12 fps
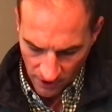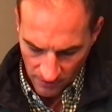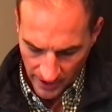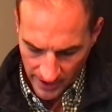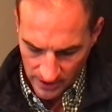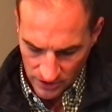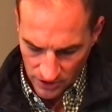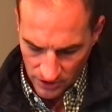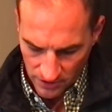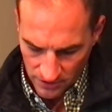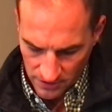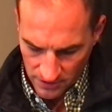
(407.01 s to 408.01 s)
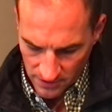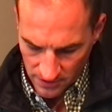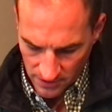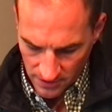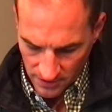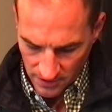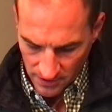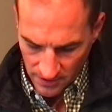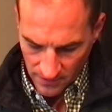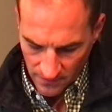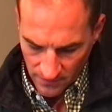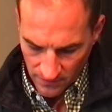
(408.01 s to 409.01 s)
managers,
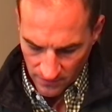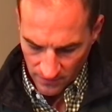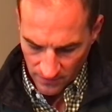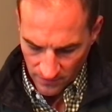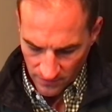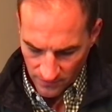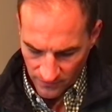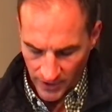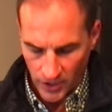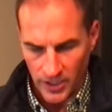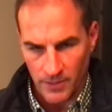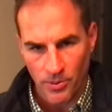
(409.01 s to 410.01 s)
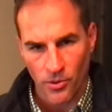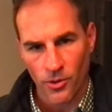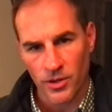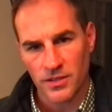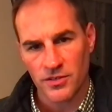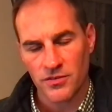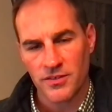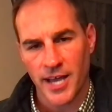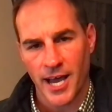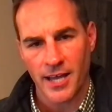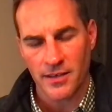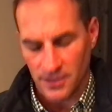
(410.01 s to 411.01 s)
very important to
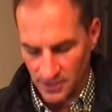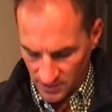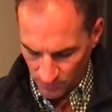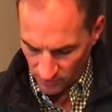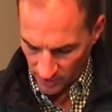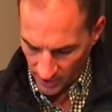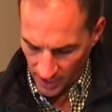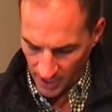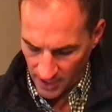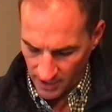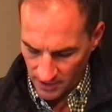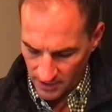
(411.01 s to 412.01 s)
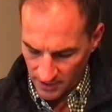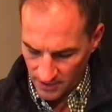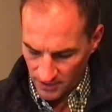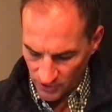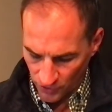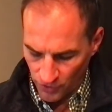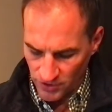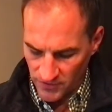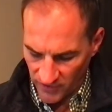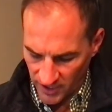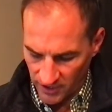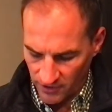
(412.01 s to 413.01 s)
not display used
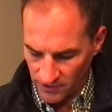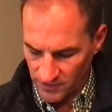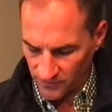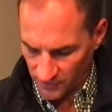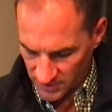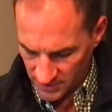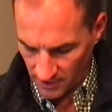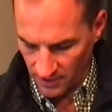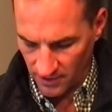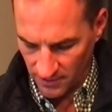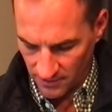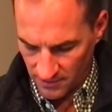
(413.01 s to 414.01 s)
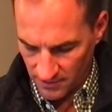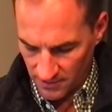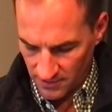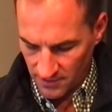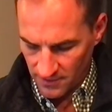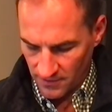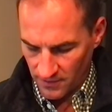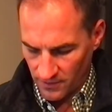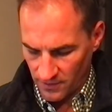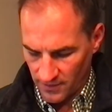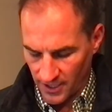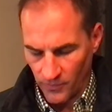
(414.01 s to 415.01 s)
vehicles for sale
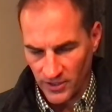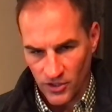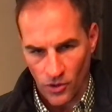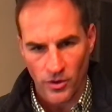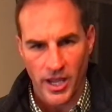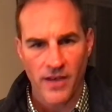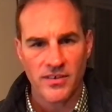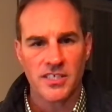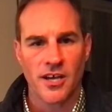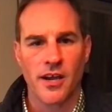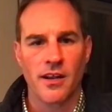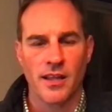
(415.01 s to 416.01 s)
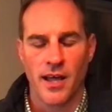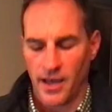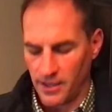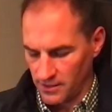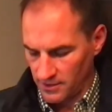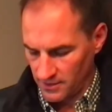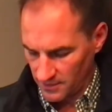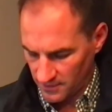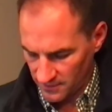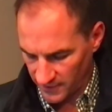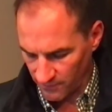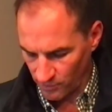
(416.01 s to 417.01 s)
that we don't have a title on.
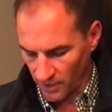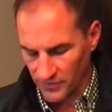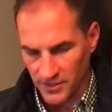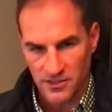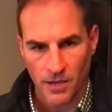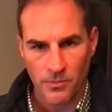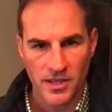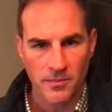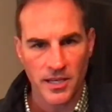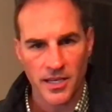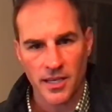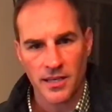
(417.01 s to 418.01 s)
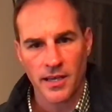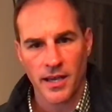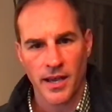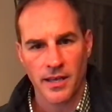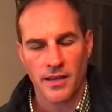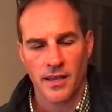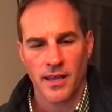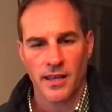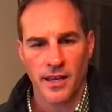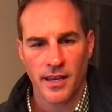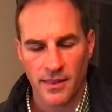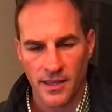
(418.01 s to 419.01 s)
They brought this up in the meeting again, and I
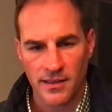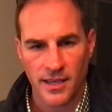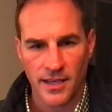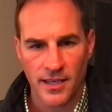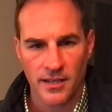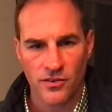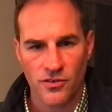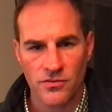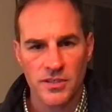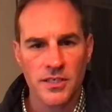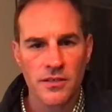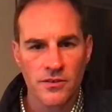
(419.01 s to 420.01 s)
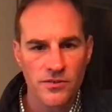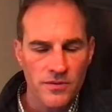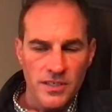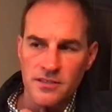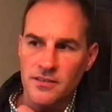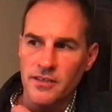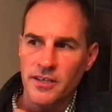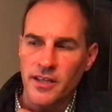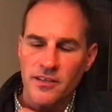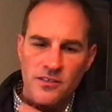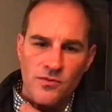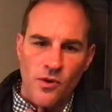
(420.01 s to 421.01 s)
think they hit 2 dealers recently. They
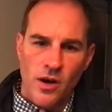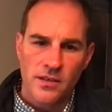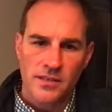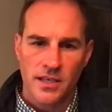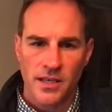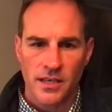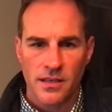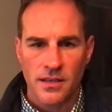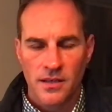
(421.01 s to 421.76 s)
just walked in,